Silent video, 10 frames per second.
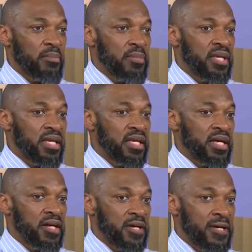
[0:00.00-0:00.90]
be
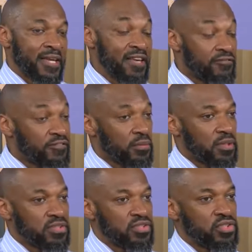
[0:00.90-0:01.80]

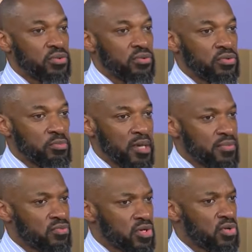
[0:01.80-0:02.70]
influenced to be
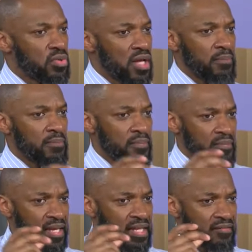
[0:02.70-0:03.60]
able to recall that
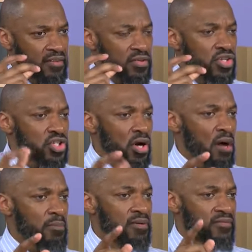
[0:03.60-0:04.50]
in a very
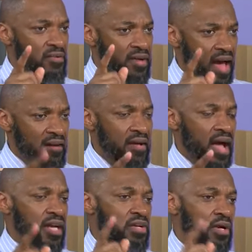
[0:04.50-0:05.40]
sharp and very
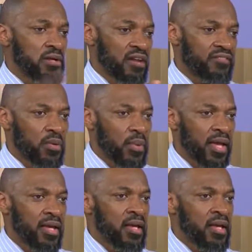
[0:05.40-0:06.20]
accurate and graphic way.